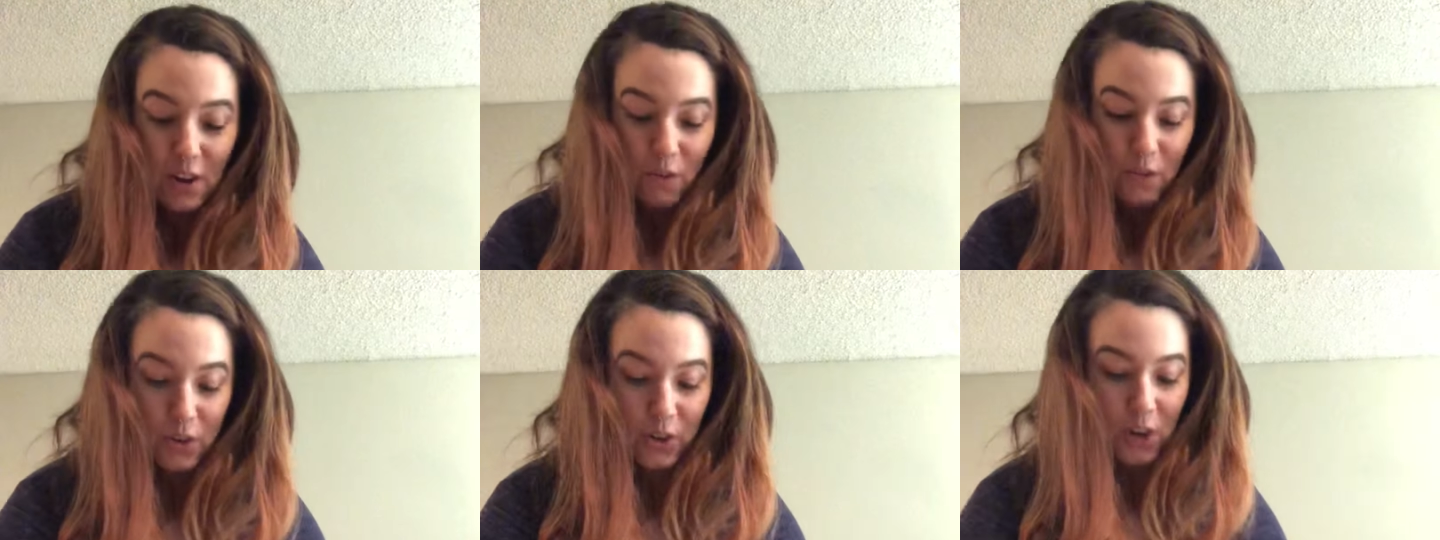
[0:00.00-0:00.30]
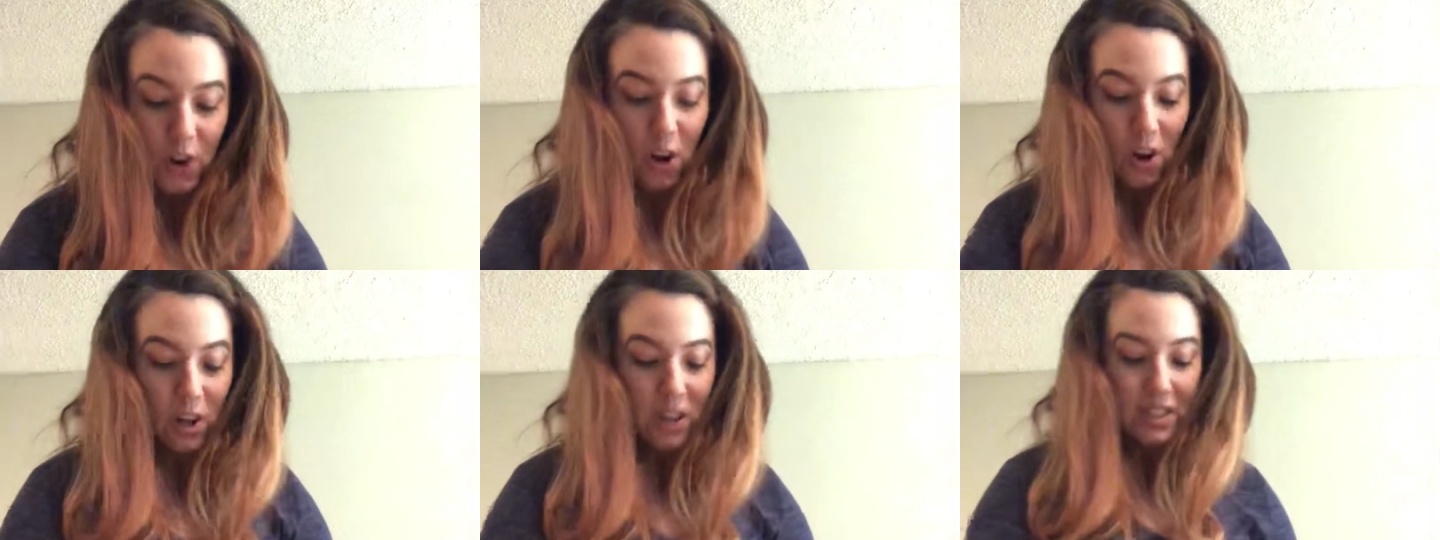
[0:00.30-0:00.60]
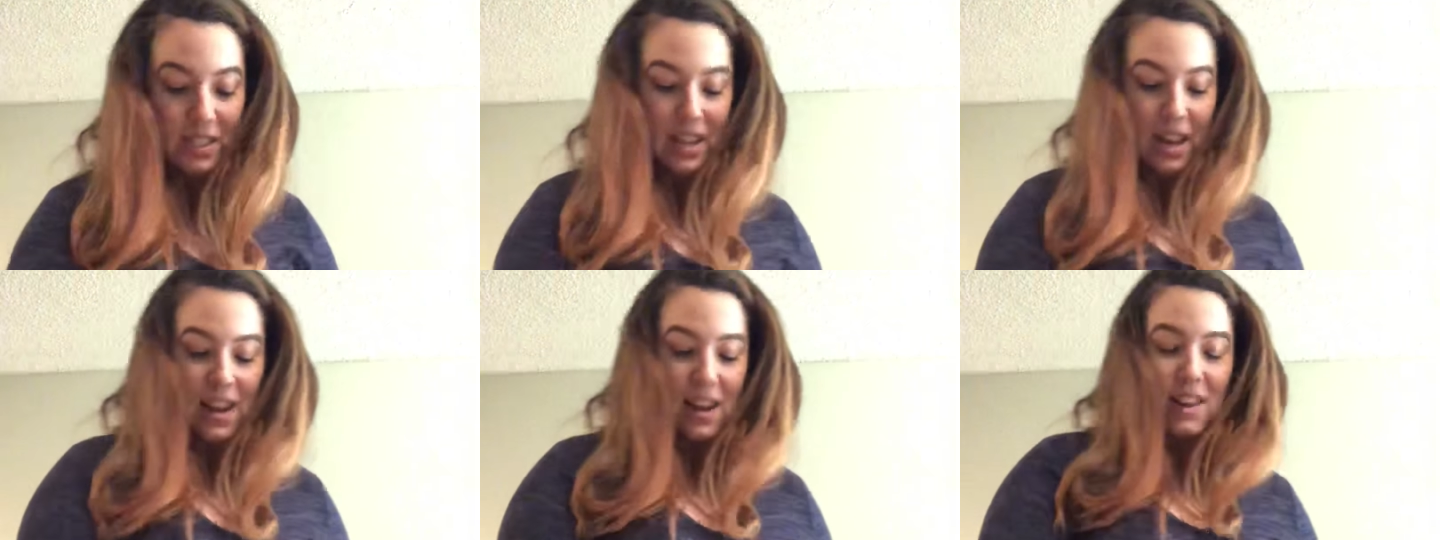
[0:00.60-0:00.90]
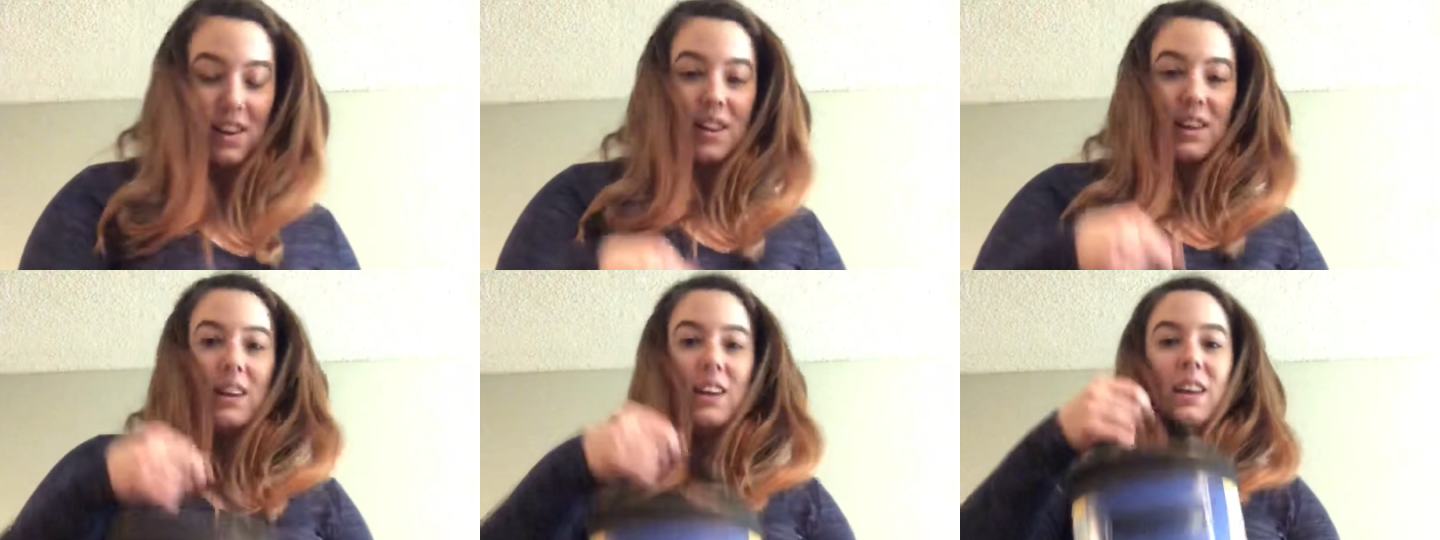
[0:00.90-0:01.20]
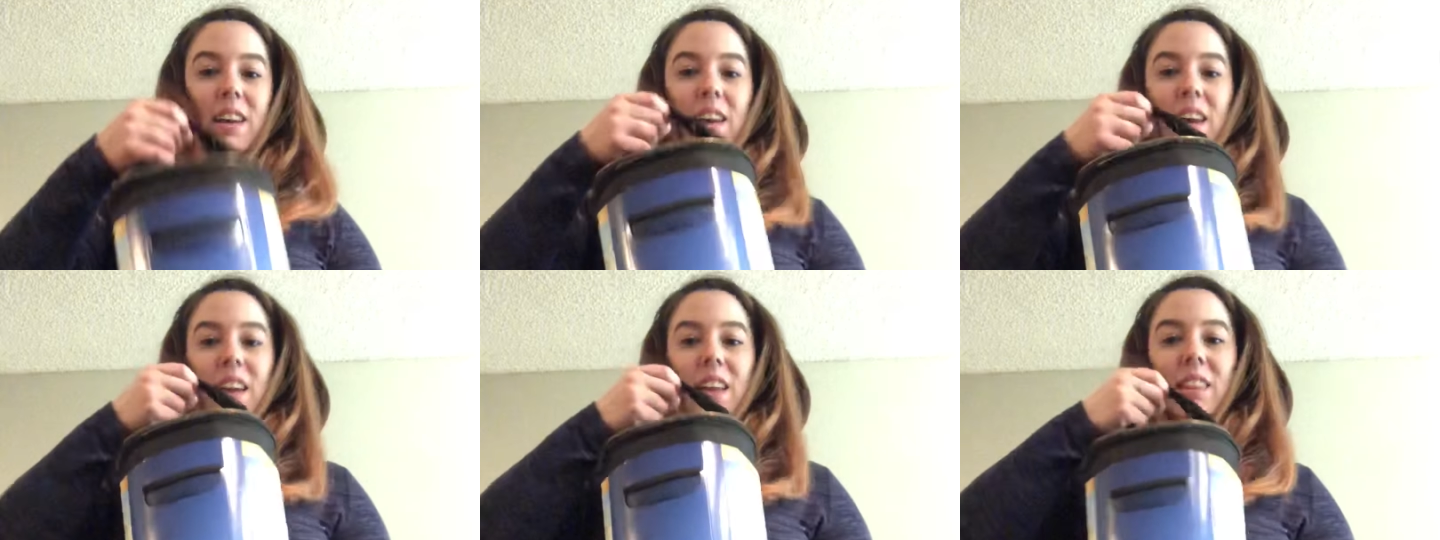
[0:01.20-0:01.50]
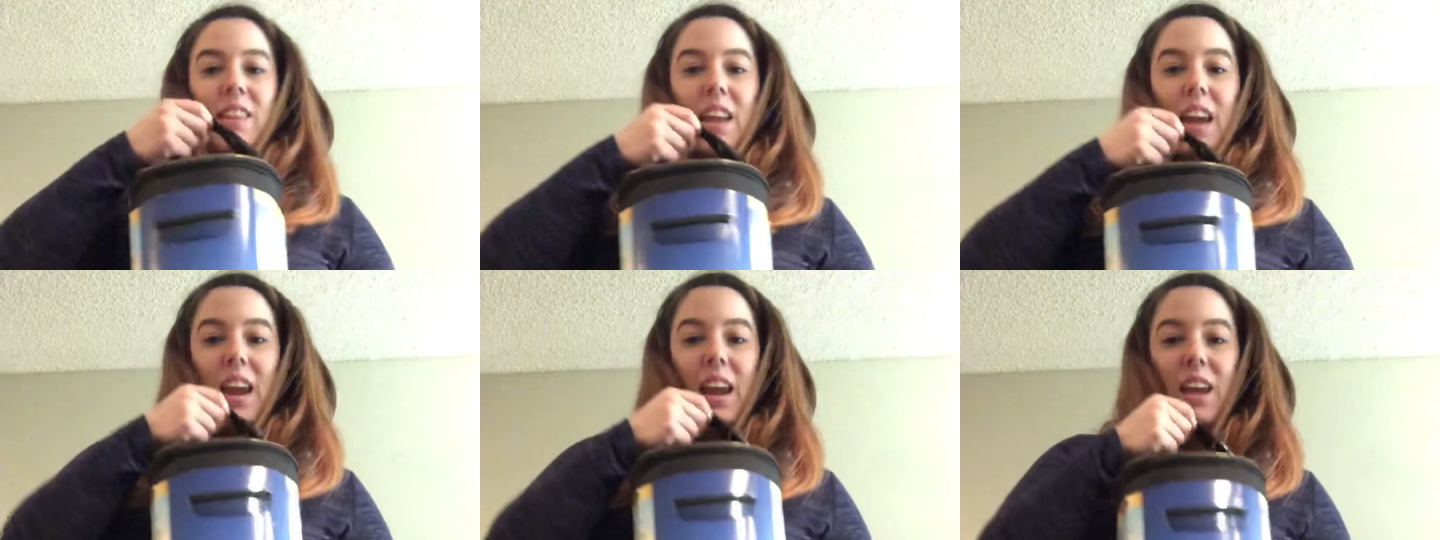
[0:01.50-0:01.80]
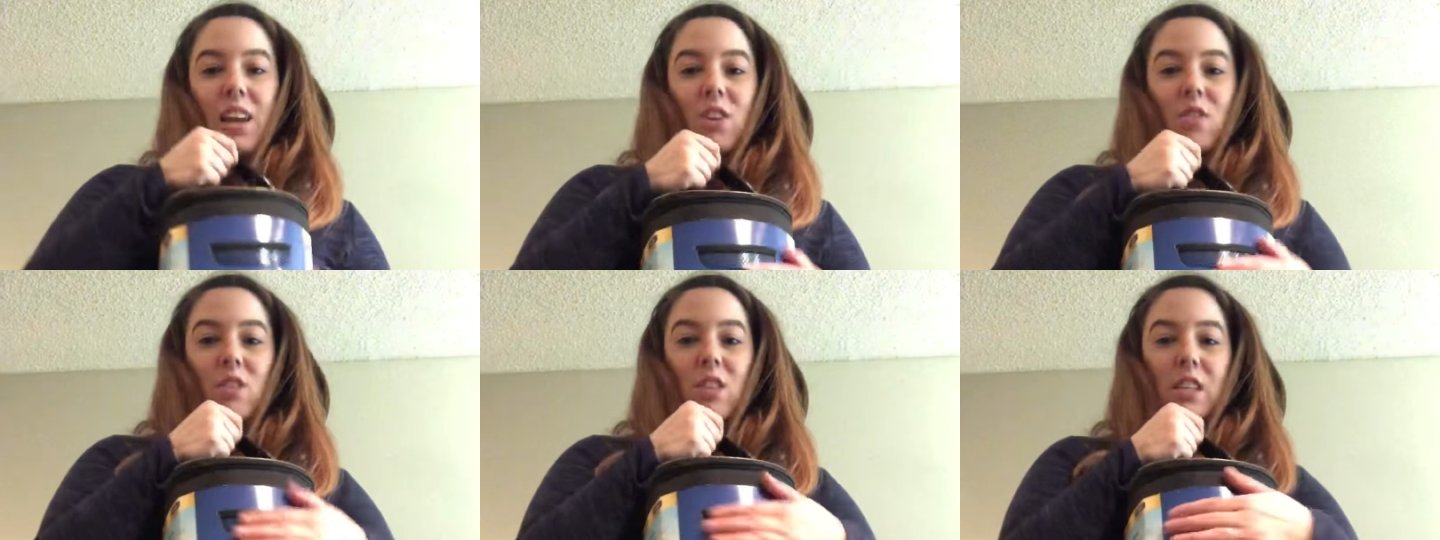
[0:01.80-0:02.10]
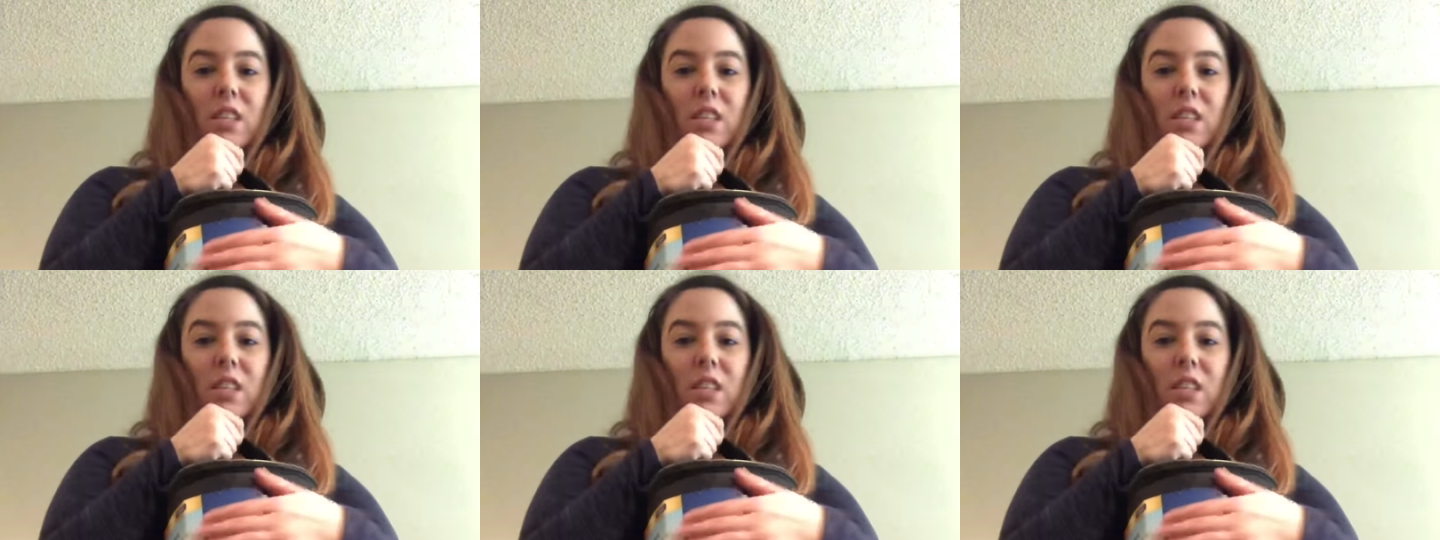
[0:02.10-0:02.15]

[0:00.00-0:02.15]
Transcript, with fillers: when you're all done they hand you